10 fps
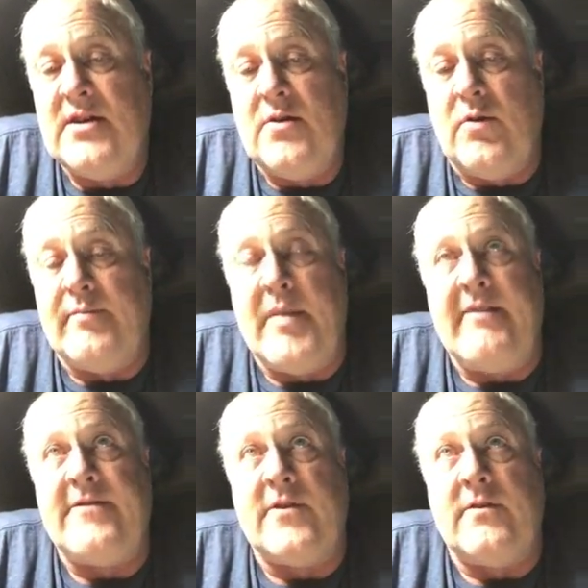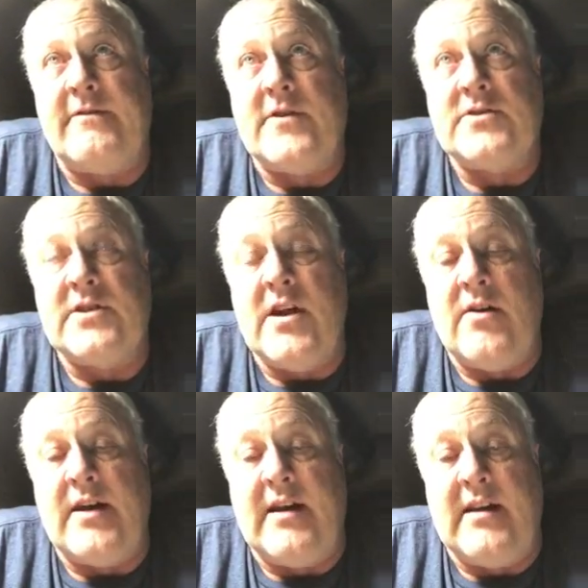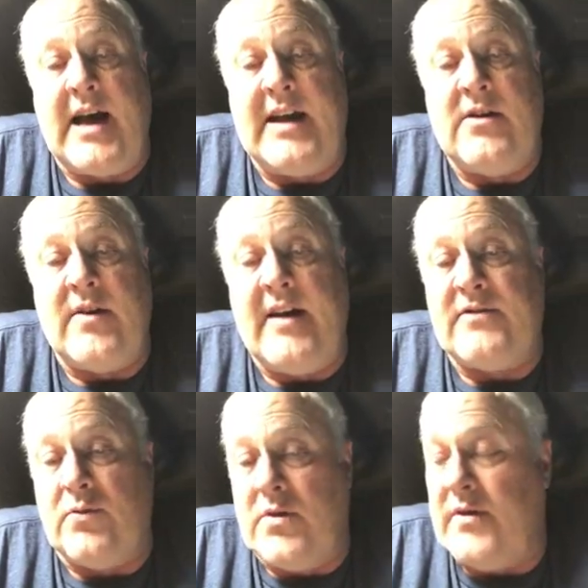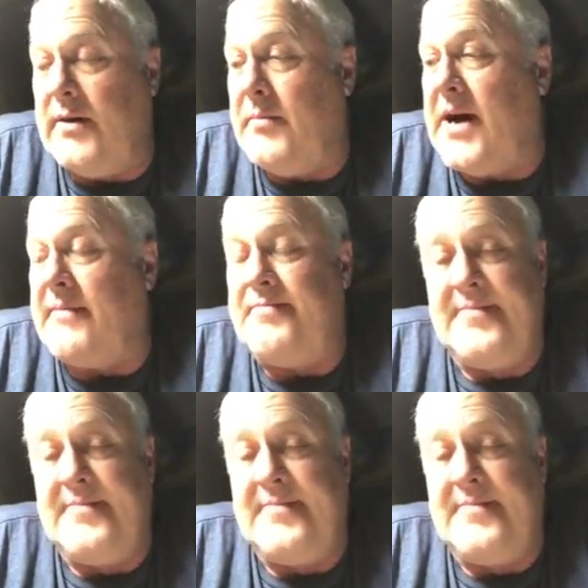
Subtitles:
with my first load, I don't have to worry about.